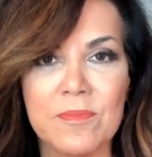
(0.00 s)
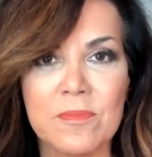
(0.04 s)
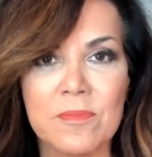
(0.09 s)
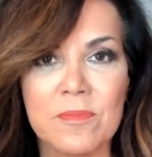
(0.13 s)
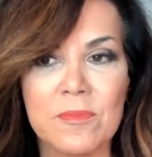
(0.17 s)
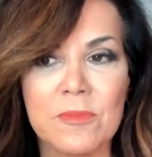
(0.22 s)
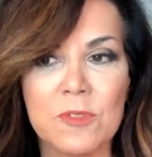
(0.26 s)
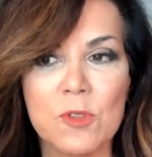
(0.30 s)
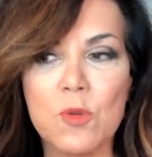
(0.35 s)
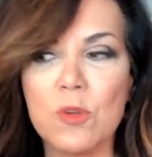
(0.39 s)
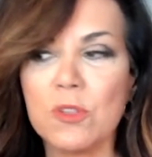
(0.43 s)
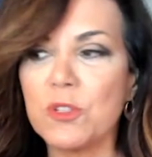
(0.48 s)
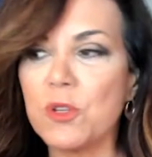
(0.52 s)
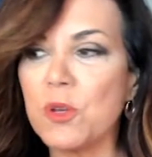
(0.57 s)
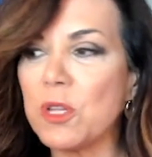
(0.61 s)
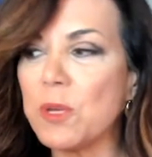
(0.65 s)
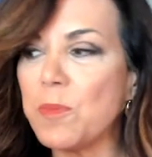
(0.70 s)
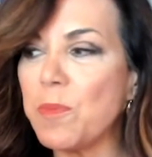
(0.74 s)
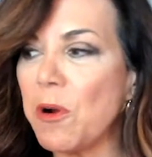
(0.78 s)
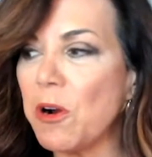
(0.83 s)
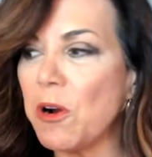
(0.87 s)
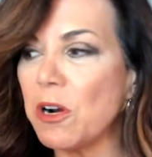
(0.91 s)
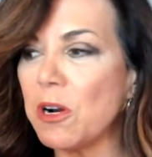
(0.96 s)
Well, it's only
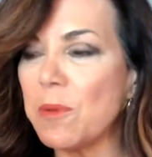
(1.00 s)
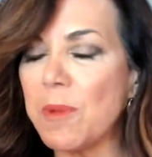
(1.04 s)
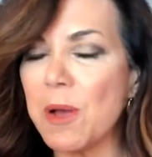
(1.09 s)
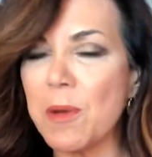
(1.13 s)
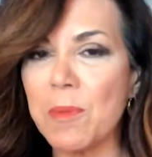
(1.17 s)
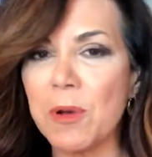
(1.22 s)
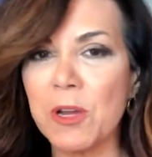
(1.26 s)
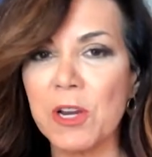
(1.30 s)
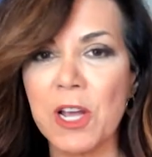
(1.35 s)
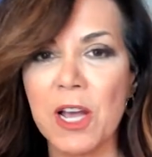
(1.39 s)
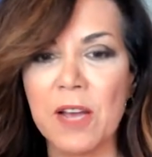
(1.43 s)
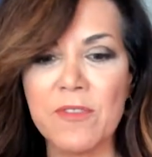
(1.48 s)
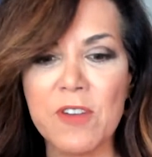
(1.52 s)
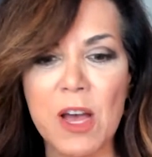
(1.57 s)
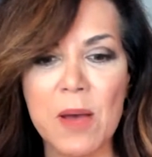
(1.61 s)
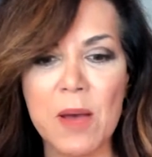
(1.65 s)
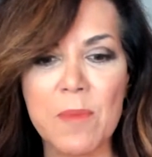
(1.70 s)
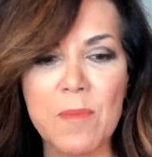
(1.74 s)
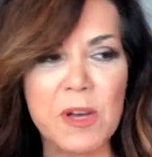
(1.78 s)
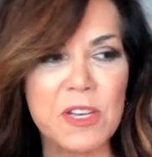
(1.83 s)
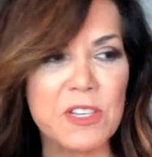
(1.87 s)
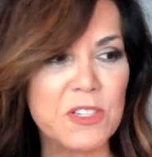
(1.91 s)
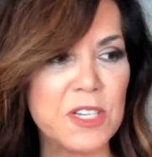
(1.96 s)
part of my money. I've got
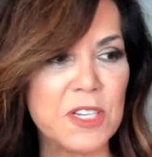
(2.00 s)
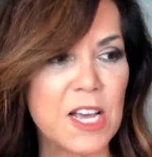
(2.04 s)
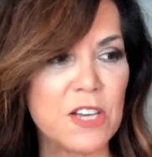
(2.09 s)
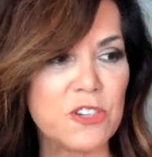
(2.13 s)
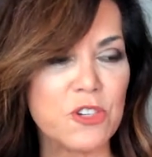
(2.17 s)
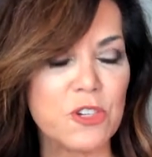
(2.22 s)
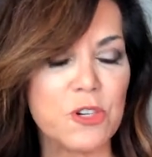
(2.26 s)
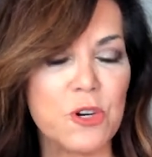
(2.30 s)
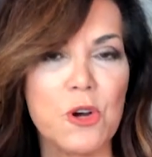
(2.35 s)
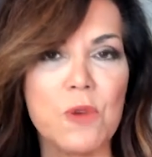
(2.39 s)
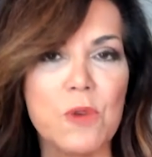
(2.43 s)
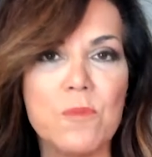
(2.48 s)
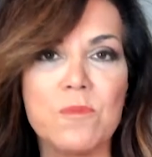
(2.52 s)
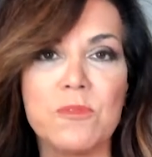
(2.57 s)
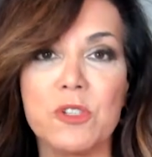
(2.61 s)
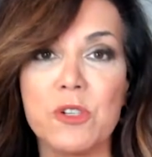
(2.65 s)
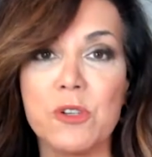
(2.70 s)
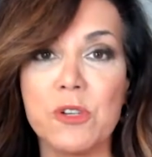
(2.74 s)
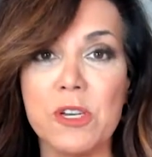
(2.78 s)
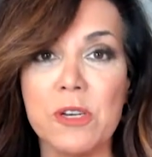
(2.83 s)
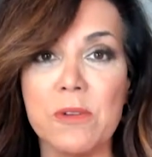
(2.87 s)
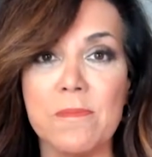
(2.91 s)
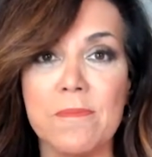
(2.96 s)
my stash at home. Do
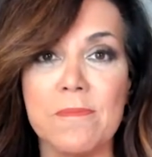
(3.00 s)
you?